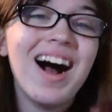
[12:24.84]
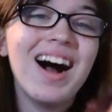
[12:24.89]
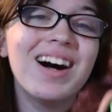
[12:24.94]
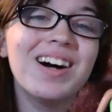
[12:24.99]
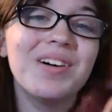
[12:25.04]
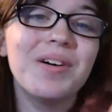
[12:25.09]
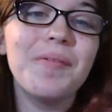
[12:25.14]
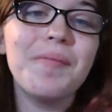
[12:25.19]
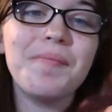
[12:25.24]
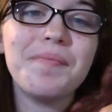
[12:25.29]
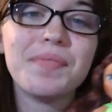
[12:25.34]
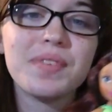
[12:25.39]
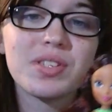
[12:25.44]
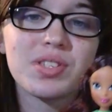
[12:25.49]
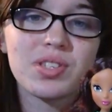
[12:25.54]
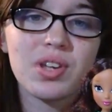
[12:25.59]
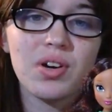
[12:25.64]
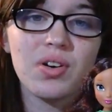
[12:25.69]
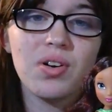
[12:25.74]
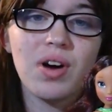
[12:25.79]
Um,
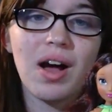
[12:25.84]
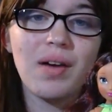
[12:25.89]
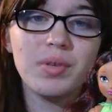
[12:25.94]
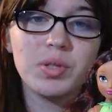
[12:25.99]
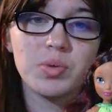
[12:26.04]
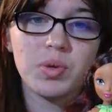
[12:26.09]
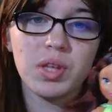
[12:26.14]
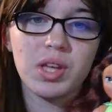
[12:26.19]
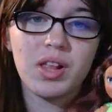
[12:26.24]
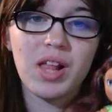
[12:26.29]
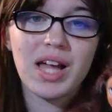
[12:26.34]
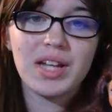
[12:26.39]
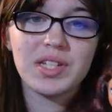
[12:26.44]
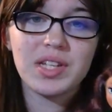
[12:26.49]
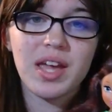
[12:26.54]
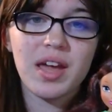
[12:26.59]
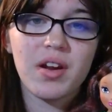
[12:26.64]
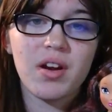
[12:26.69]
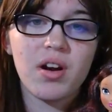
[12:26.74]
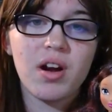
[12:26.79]
so I was really glad to
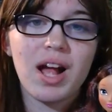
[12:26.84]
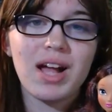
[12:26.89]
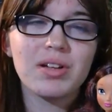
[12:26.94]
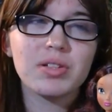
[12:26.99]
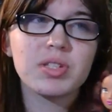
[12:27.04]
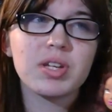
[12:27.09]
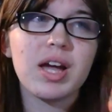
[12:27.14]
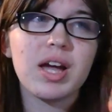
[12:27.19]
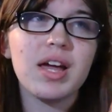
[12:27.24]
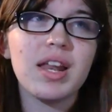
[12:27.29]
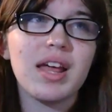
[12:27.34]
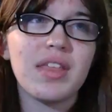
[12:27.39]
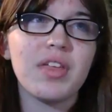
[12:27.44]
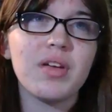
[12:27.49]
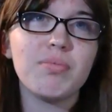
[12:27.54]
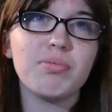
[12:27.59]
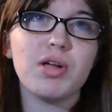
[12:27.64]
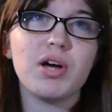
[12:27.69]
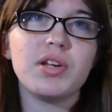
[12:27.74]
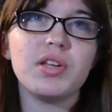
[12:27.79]
get her. I also got, I
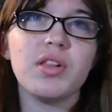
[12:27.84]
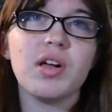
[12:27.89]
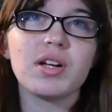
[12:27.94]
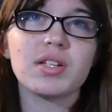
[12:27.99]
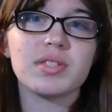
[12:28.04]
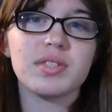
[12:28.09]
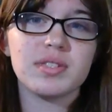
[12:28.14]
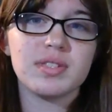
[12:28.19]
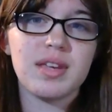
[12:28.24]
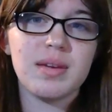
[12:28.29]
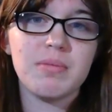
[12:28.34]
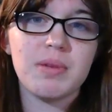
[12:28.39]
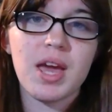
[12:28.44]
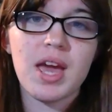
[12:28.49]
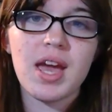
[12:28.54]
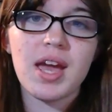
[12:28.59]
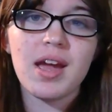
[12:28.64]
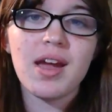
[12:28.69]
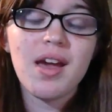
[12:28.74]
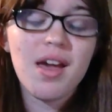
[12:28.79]
think, Blondie Lockes the same
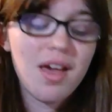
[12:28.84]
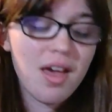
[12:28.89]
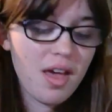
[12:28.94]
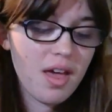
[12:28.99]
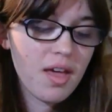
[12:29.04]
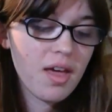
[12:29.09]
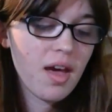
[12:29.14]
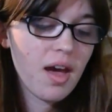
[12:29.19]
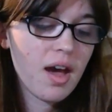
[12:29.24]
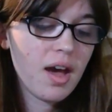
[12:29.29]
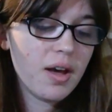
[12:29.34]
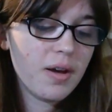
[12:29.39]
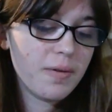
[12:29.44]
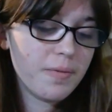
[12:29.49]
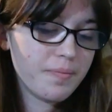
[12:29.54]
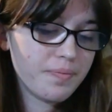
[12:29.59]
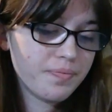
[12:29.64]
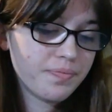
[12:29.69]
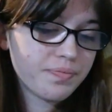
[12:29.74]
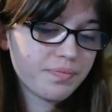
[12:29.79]
day.
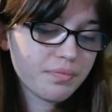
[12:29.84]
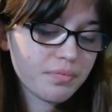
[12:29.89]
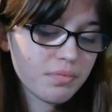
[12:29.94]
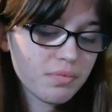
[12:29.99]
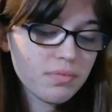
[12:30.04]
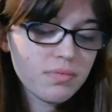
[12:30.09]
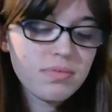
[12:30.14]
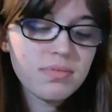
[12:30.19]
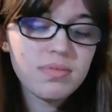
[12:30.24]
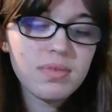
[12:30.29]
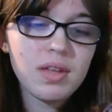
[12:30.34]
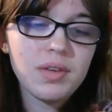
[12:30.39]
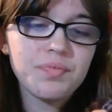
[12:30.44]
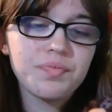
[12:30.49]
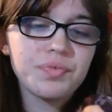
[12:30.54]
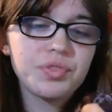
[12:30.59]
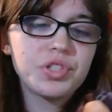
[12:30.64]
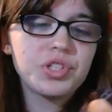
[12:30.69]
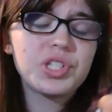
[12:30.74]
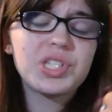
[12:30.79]
Um,
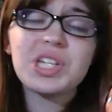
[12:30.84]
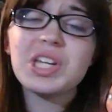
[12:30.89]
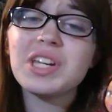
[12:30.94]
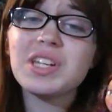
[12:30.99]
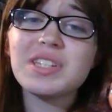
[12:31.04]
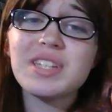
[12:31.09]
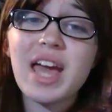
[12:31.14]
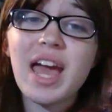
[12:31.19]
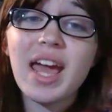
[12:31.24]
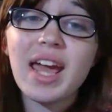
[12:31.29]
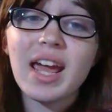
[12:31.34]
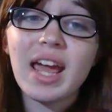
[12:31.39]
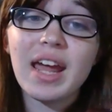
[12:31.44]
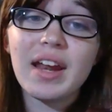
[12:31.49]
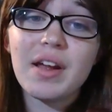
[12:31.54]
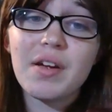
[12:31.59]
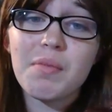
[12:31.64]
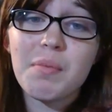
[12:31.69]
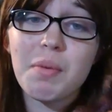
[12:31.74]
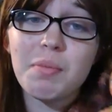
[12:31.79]
it was just a good day,
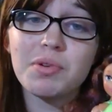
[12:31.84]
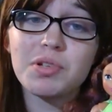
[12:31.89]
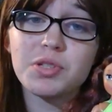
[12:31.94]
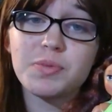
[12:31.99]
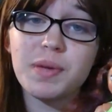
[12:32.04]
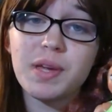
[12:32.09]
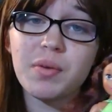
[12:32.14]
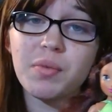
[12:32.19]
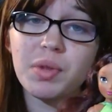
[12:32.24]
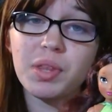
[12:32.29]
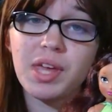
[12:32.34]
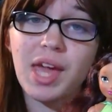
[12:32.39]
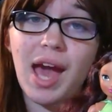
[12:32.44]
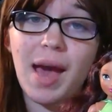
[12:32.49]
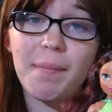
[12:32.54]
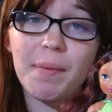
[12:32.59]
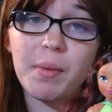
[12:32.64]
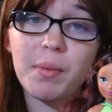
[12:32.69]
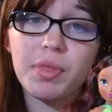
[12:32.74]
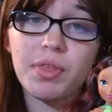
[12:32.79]
and I remember just being really
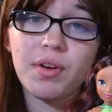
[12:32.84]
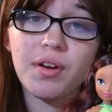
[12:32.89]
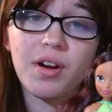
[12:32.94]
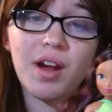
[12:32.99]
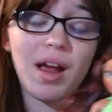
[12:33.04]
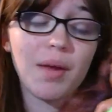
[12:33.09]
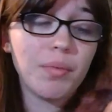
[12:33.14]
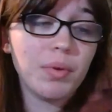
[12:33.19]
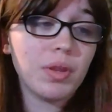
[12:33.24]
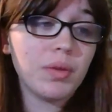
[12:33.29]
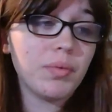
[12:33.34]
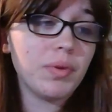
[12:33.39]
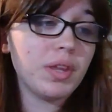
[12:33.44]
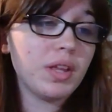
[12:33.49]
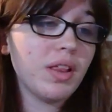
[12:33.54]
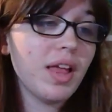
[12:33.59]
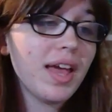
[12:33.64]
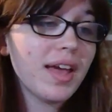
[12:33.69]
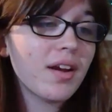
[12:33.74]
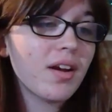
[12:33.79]
happy with her. I really, really
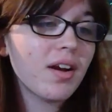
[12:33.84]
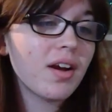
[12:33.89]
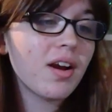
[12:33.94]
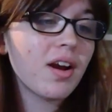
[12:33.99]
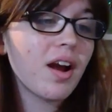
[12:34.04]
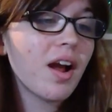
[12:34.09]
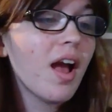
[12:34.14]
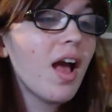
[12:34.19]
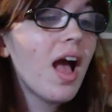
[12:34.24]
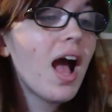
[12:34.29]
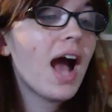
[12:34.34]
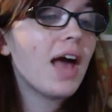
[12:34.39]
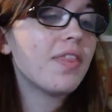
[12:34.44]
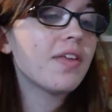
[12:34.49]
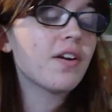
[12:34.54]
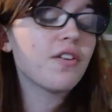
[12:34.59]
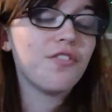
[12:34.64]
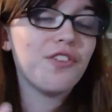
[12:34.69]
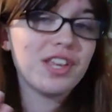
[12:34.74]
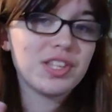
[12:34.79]
like her. I
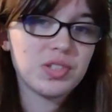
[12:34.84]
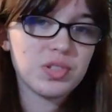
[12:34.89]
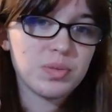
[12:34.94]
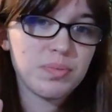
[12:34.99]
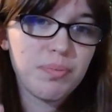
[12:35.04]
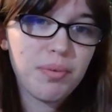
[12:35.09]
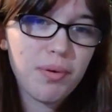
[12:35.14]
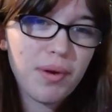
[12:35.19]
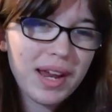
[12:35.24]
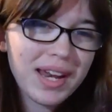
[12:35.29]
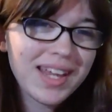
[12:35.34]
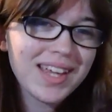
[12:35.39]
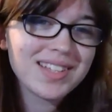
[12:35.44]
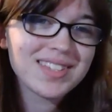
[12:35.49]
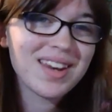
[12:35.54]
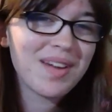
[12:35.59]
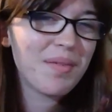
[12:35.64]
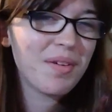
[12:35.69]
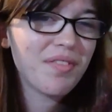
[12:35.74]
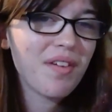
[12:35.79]
think her face is pretty.
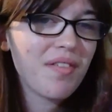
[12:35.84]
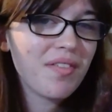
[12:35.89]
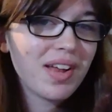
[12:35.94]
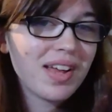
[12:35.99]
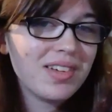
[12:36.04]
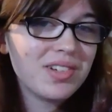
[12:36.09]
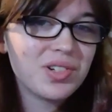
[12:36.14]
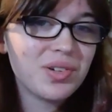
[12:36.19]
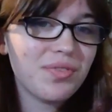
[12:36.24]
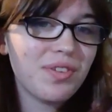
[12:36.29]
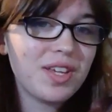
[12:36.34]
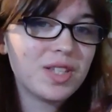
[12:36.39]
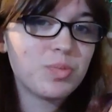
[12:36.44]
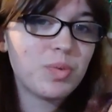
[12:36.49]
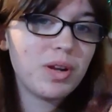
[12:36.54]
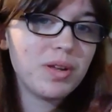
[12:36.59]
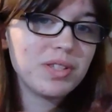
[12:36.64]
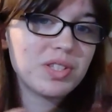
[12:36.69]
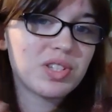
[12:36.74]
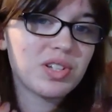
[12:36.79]
It's not my favorite Aisha face,
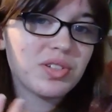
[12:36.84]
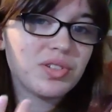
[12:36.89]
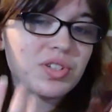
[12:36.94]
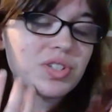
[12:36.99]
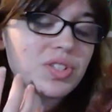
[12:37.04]
but I still